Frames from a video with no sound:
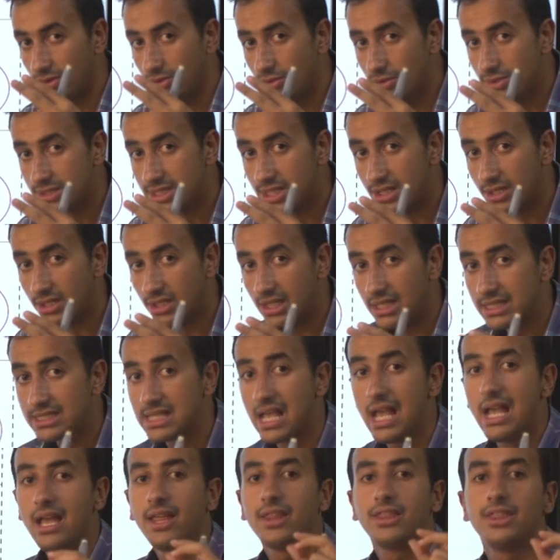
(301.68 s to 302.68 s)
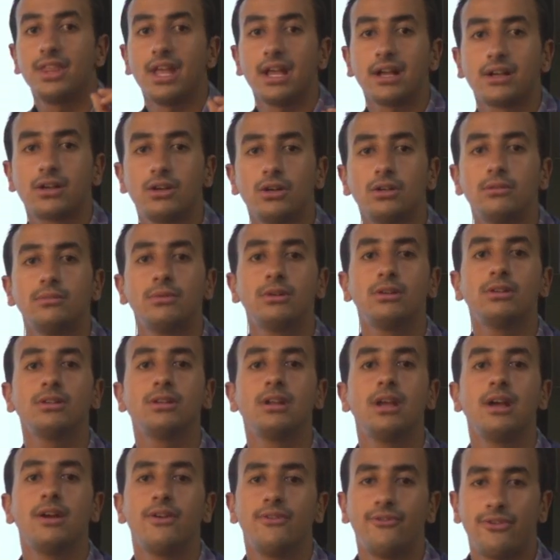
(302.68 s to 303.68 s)
2 circles the common
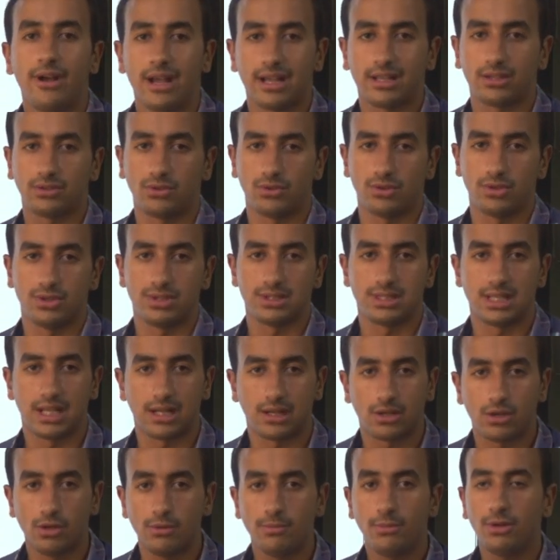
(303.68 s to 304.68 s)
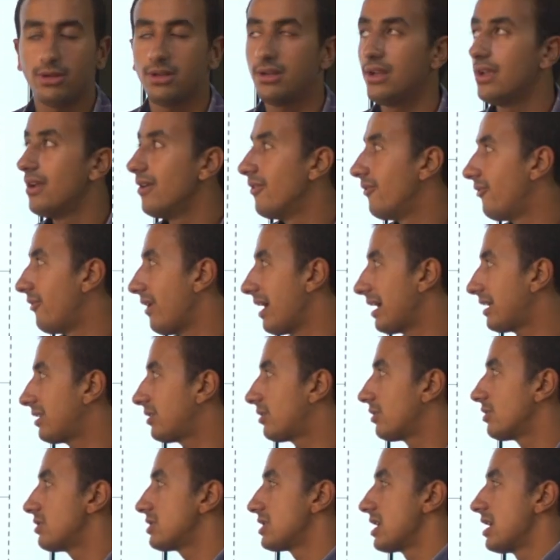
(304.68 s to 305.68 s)
factor. The common
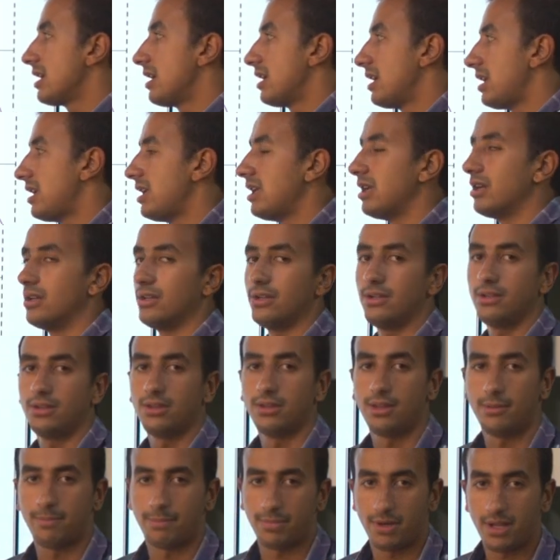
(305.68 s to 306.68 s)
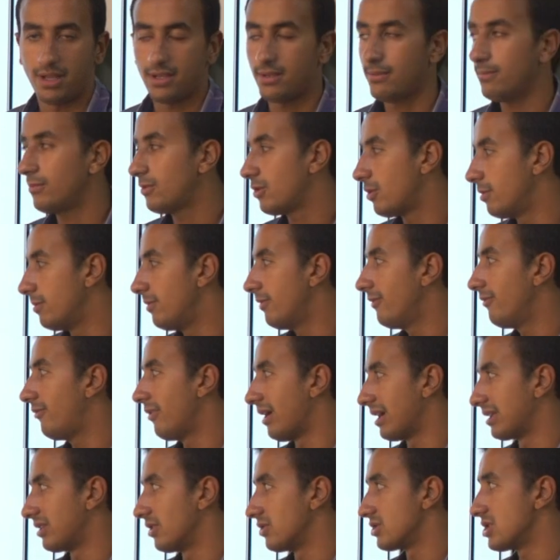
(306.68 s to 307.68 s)
factors here. The prime common
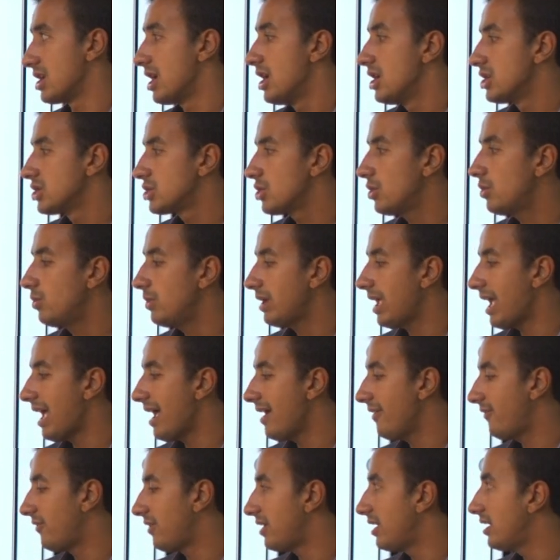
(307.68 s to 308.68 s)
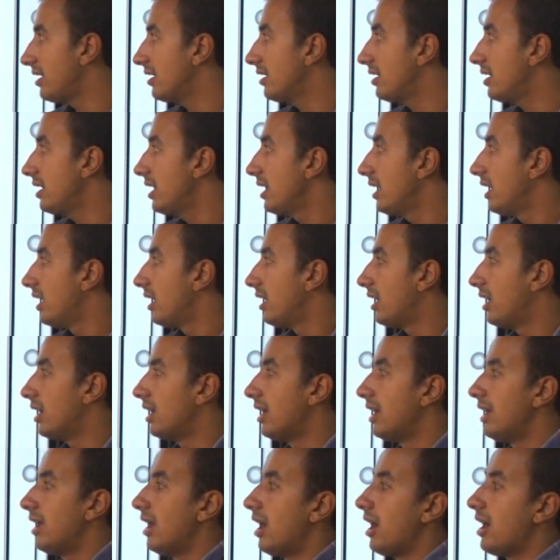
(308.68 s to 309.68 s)
factors. So we have here,
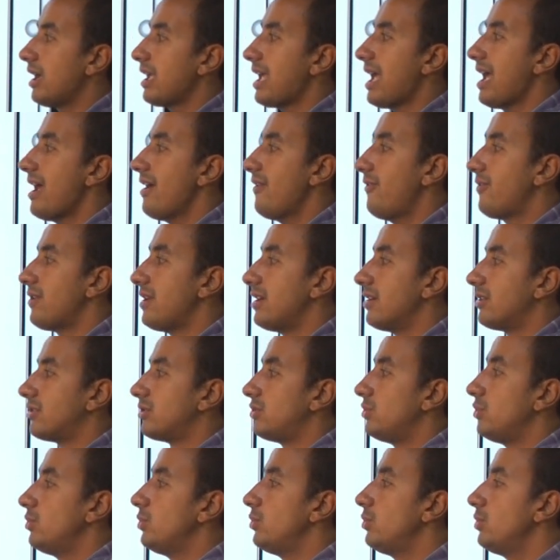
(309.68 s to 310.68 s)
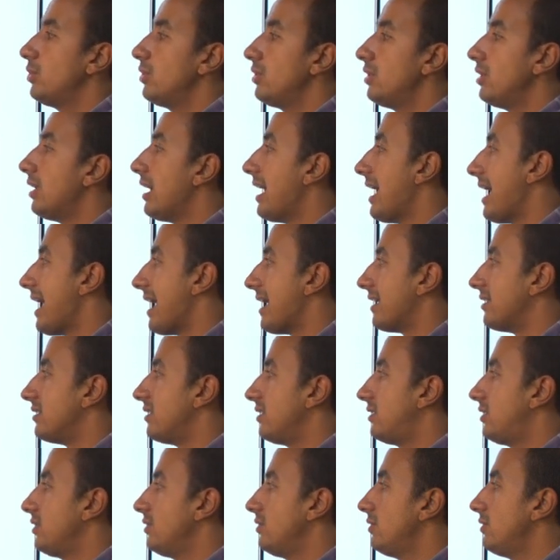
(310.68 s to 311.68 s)
I have here 2
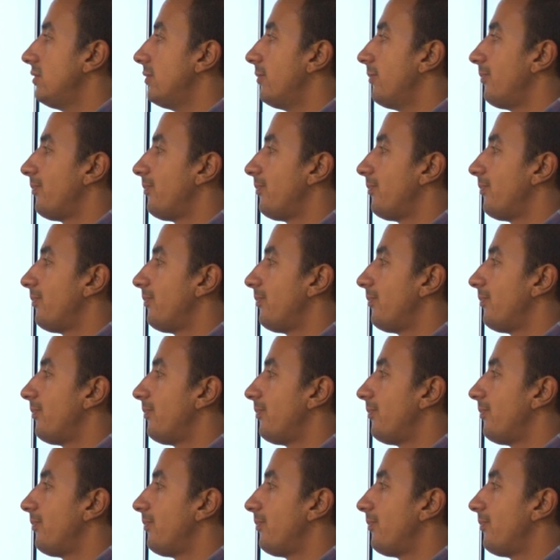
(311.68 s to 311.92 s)
and 2.